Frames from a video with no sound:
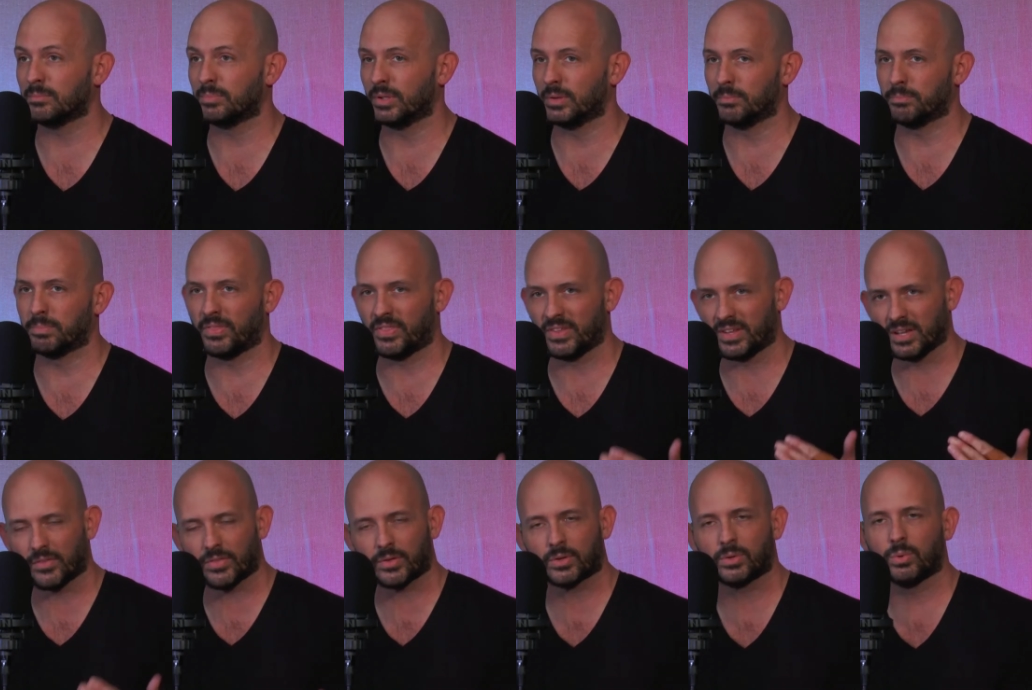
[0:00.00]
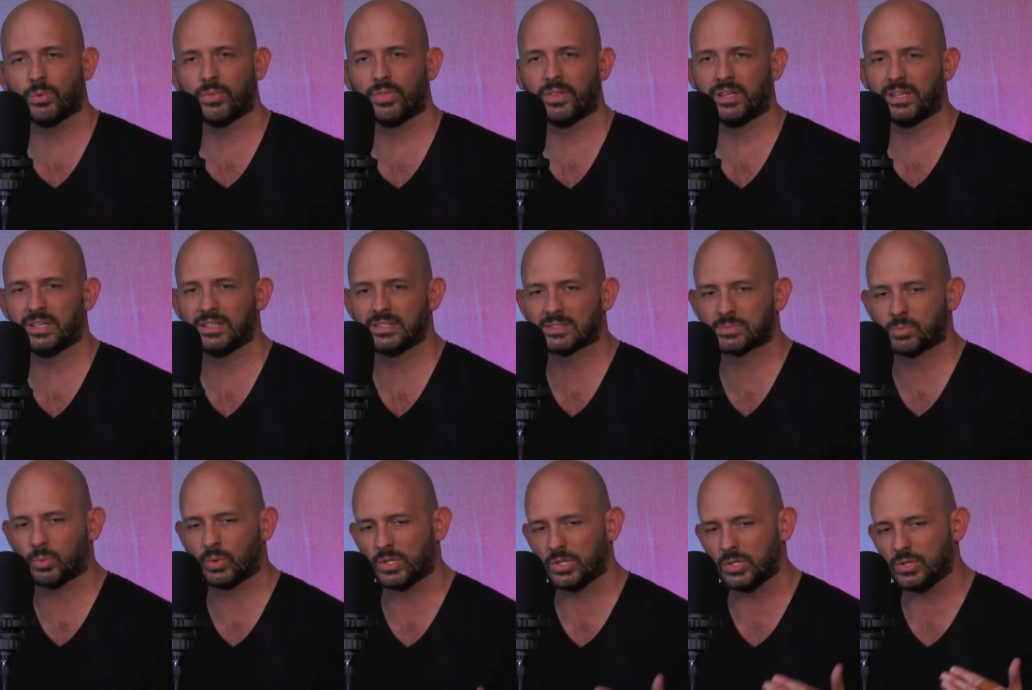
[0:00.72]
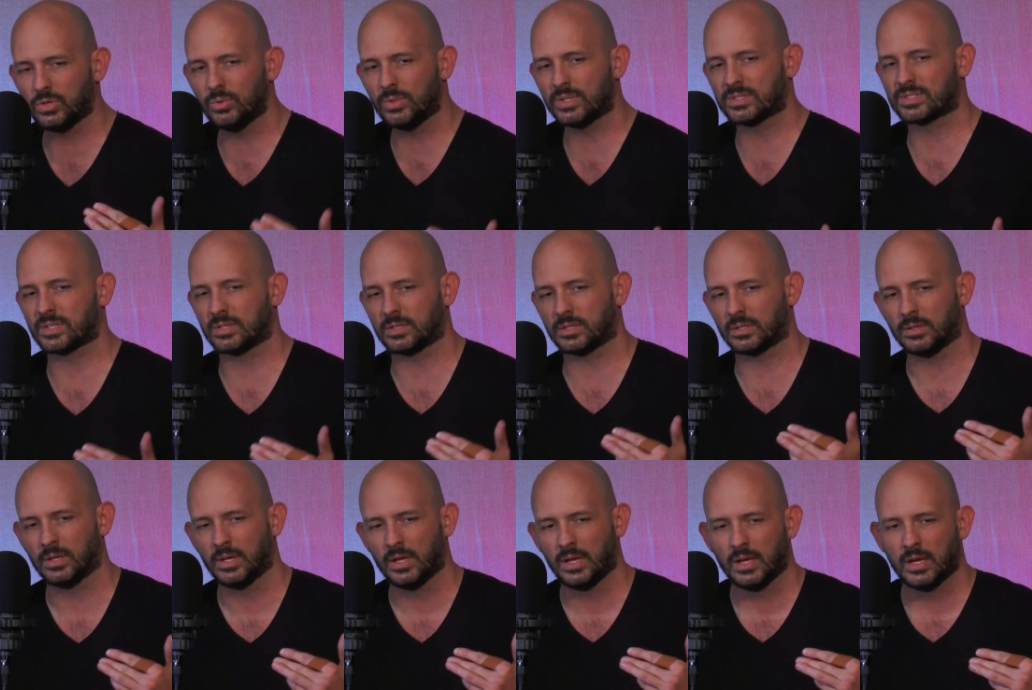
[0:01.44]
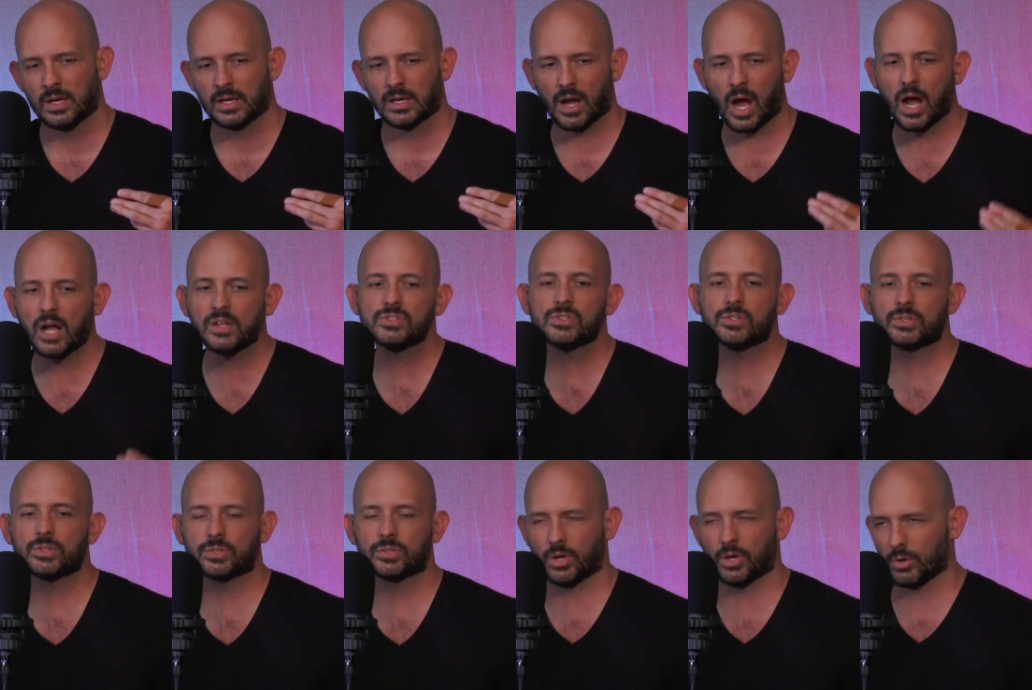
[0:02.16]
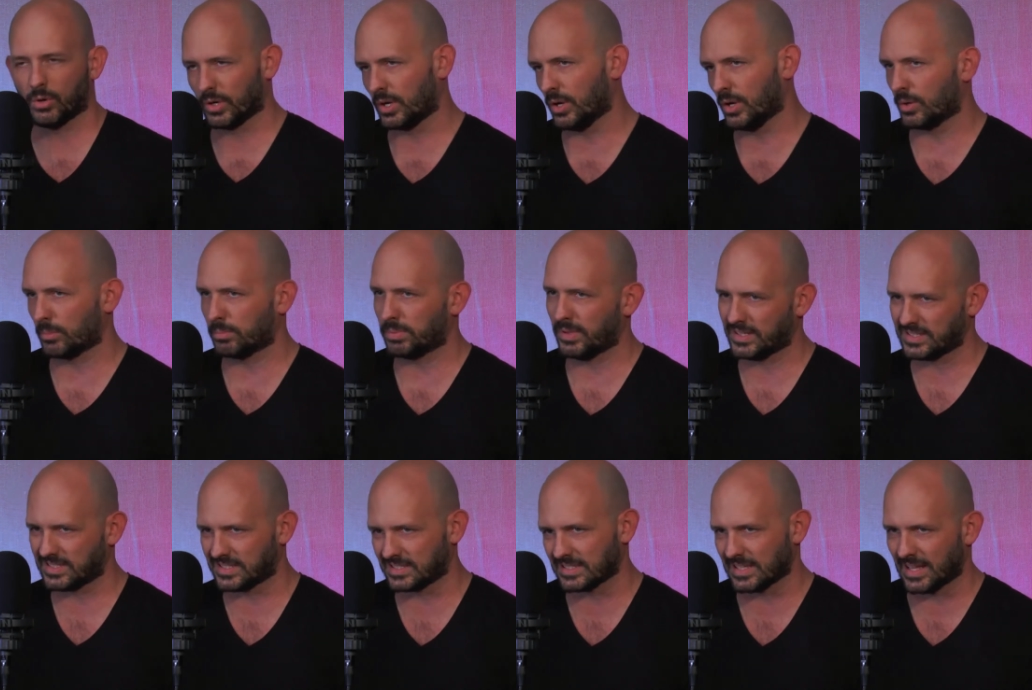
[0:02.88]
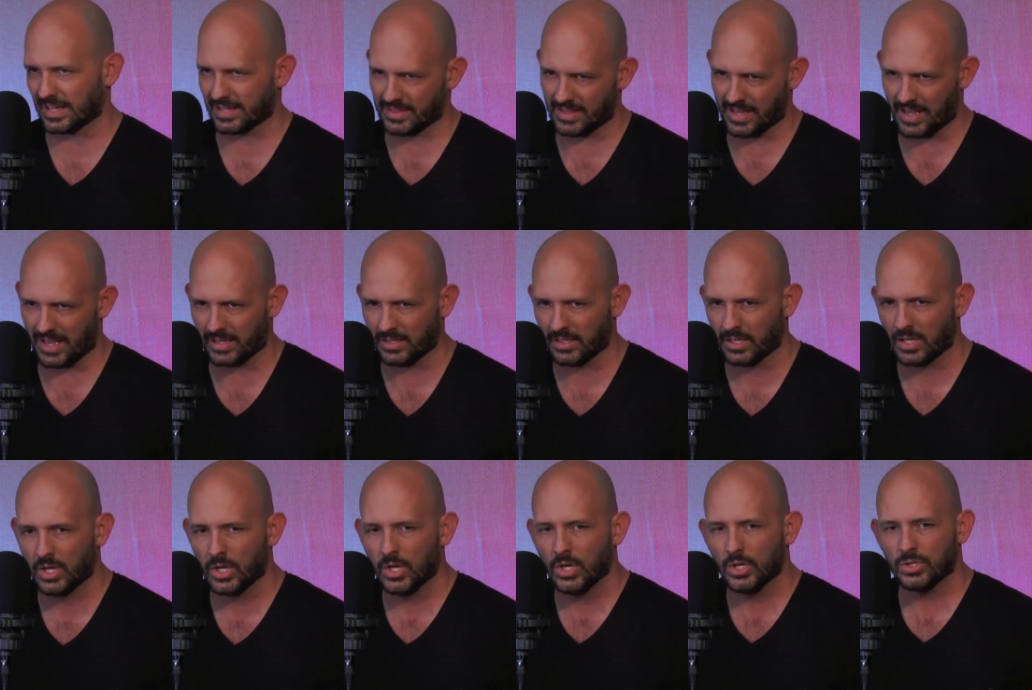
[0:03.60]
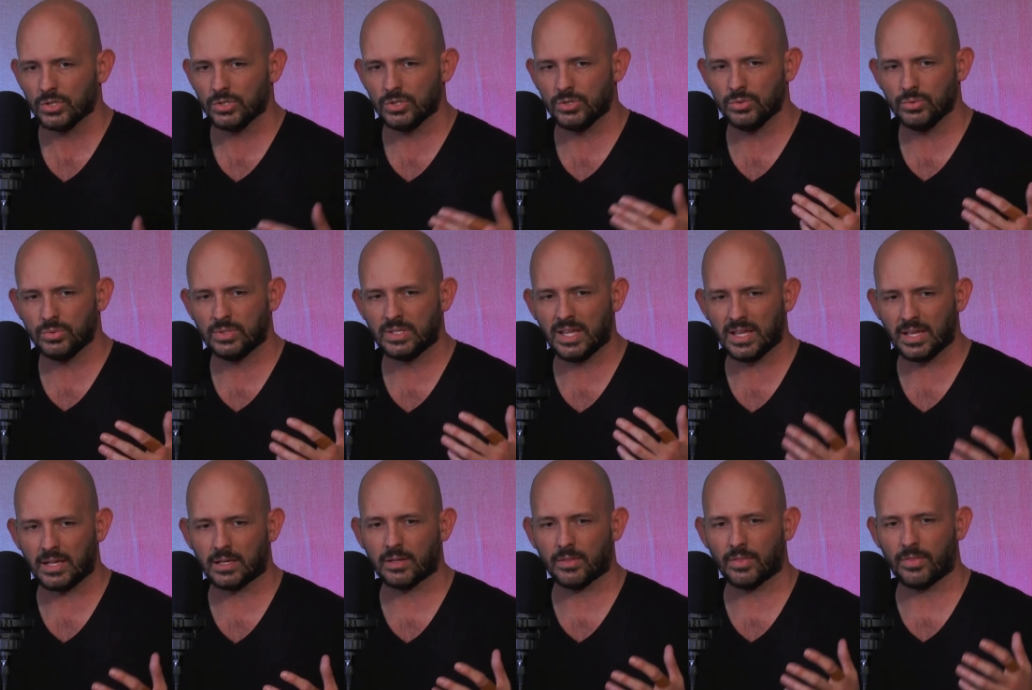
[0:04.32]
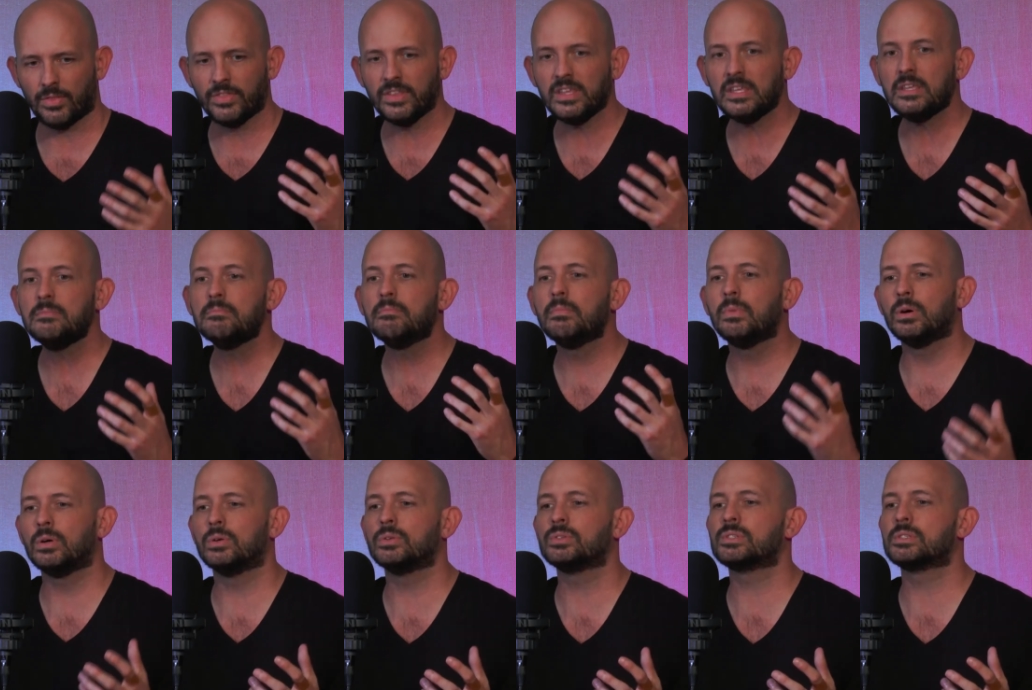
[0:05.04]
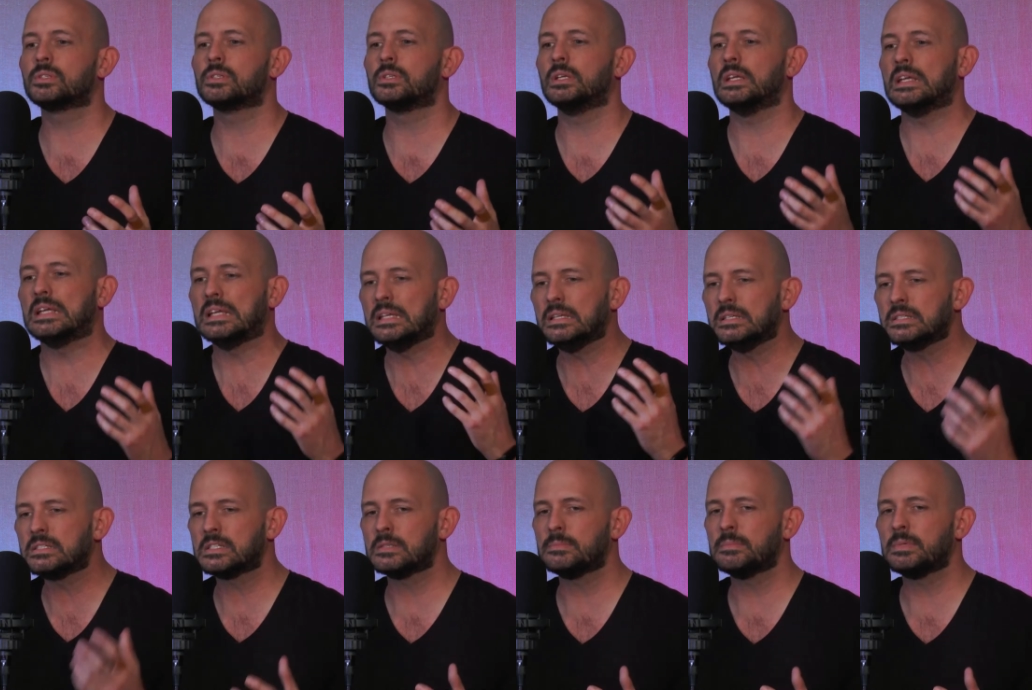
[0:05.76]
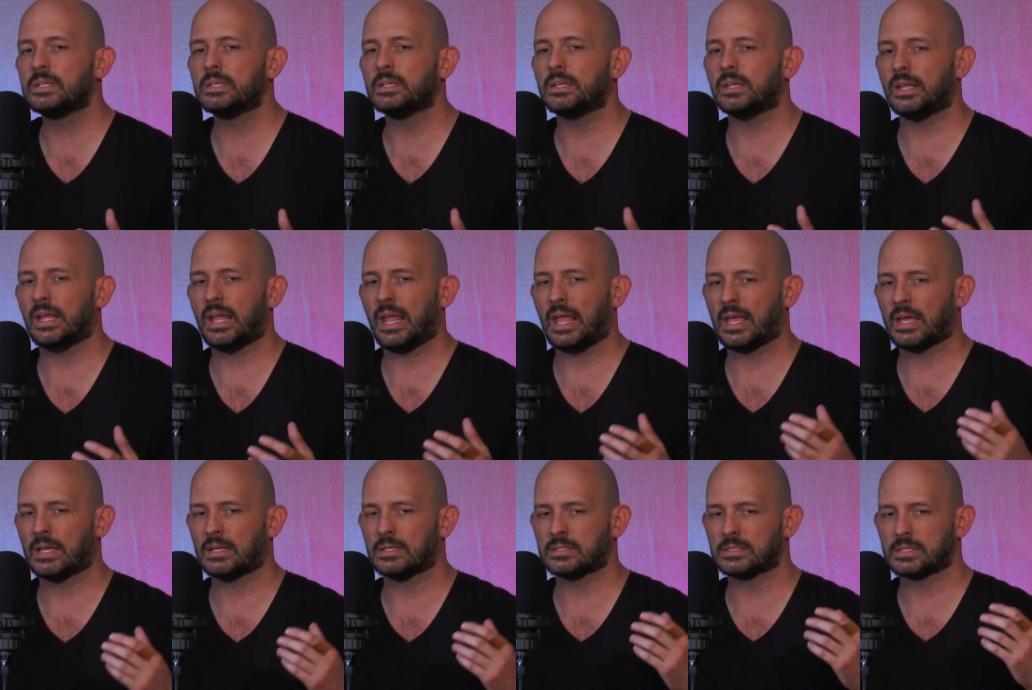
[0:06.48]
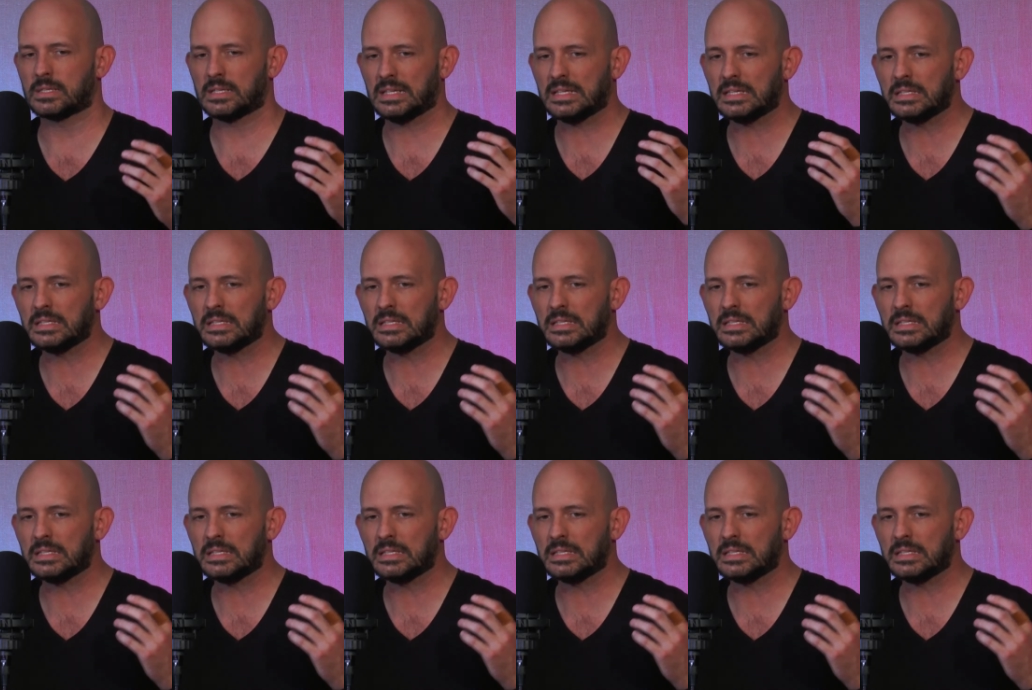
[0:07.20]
But the other cool thing is when you as a concert goer go to places like that, you get the most intimate and